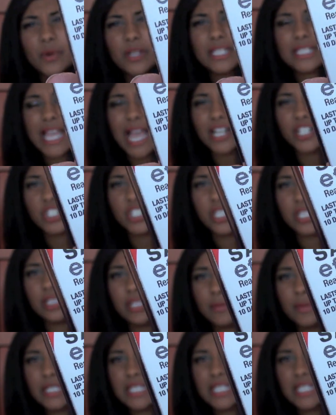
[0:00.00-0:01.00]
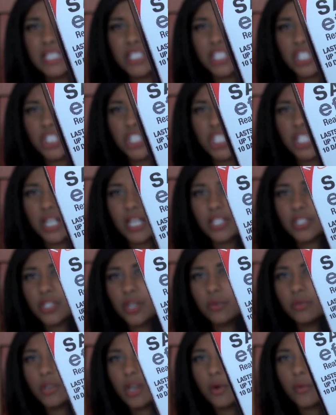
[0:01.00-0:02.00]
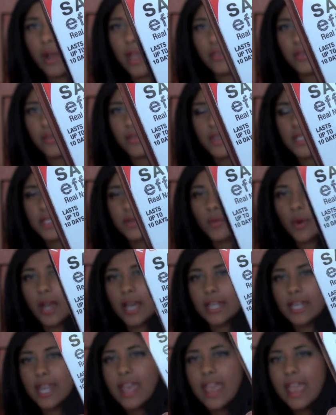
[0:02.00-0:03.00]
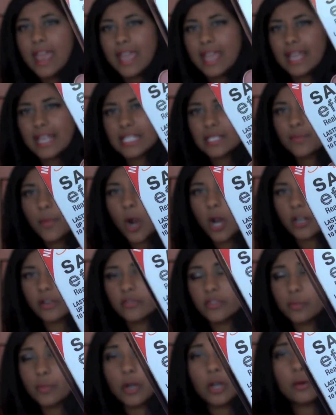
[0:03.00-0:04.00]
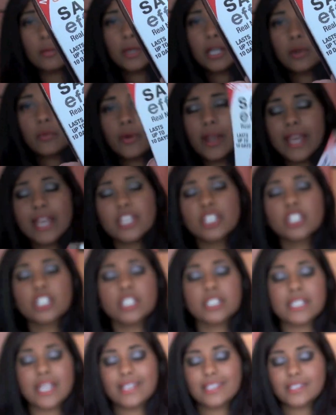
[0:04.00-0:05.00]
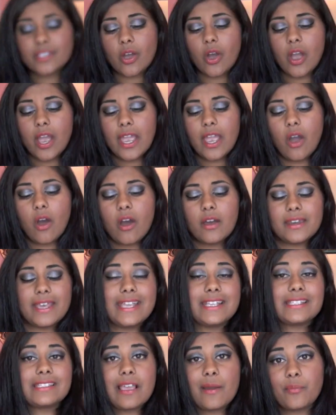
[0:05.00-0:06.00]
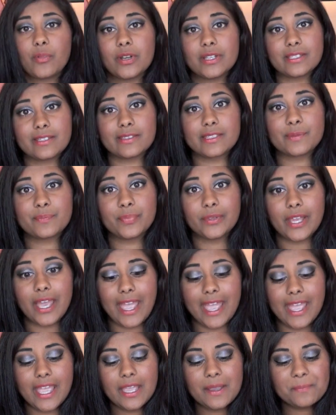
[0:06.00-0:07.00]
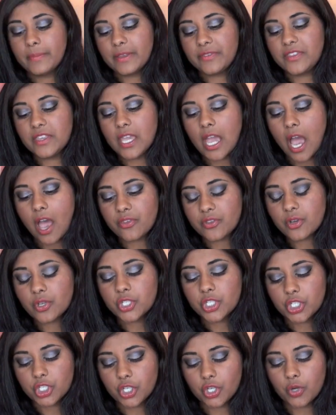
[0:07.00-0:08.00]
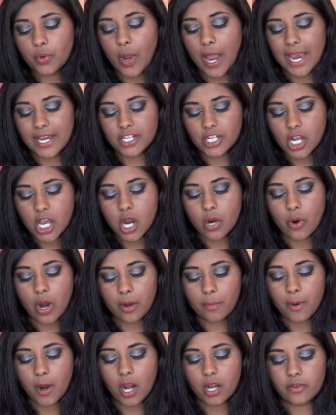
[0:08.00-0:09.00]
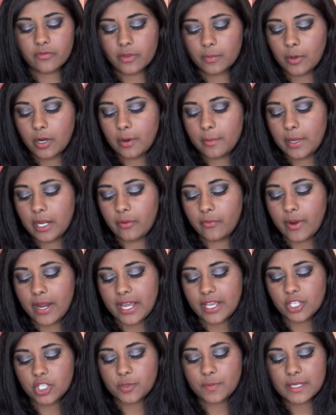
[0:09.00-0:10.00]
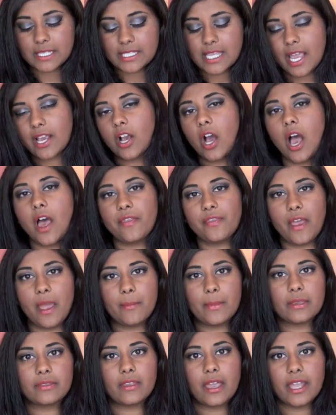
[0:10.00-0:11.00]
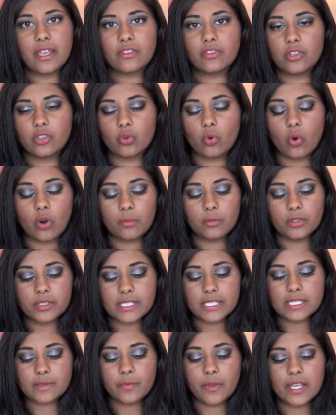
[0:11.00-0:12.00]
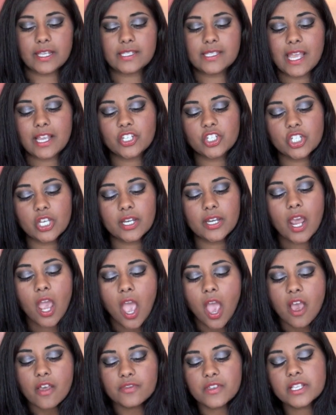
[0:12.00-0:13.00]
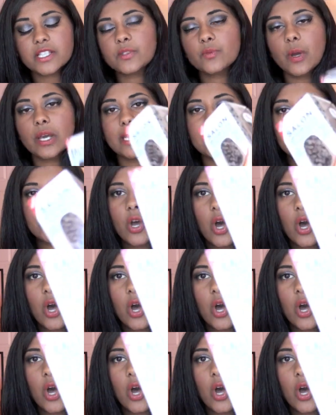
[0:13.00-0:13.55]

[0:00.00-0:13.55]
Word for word: one is actually a limited edition. I don't know whether this one is part of the permanent range because I saw it on a separate display, but the other two I know are part of the permanent range because I got them in like the normal display section. This one is